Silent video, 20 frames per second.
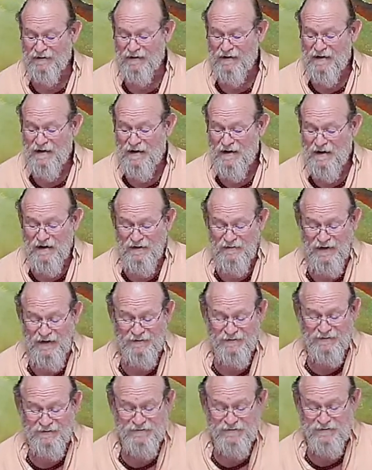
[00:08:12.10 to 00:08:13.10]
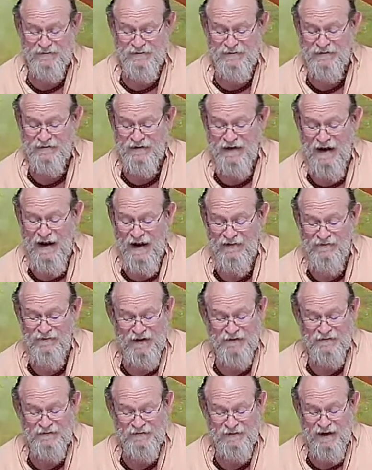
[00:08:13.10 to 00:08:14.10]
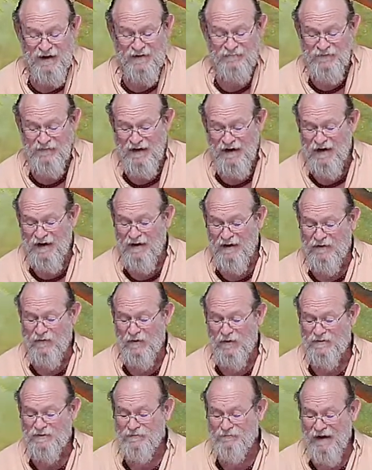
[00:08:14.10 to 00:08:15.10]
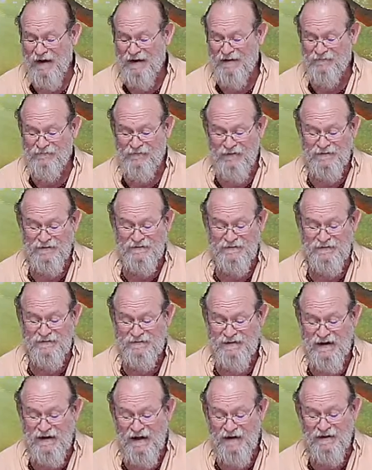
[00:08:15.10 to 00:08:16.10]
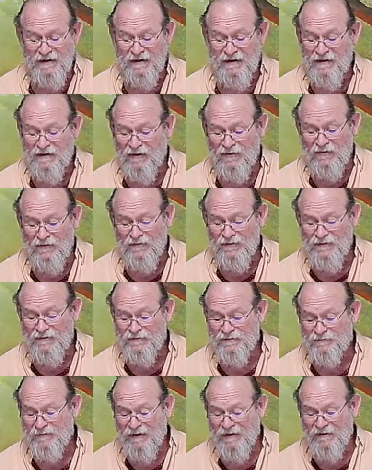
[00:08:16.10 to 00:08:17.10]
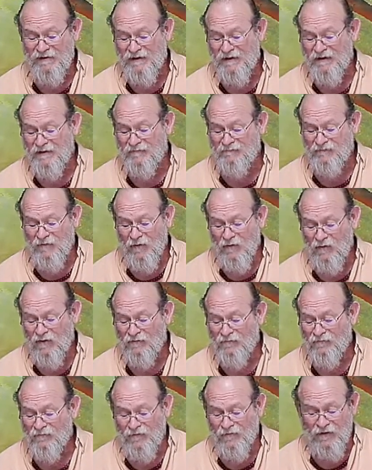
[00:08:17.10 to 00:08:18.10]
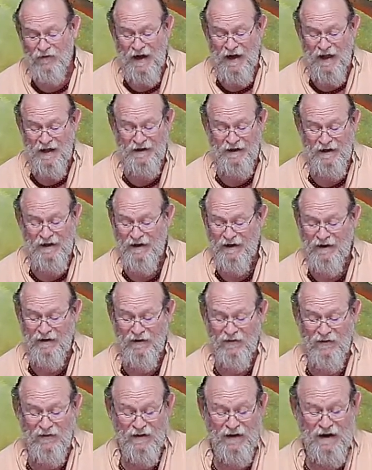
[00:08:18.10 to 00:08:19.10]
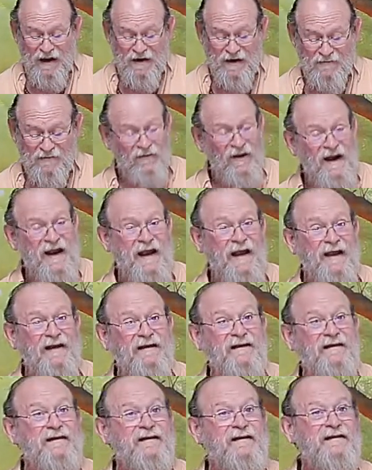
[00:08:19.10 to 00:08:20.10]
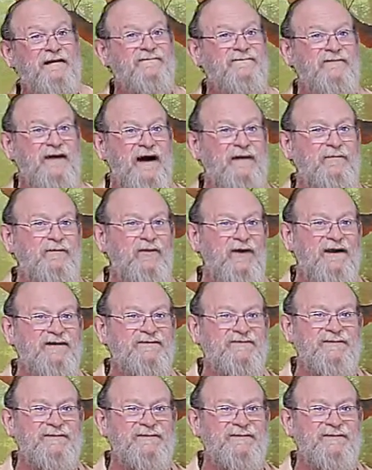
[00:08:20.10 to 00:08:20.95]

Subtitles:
And that same thing which manifests as heat and cold is merely a form, variety, and rate of vibration.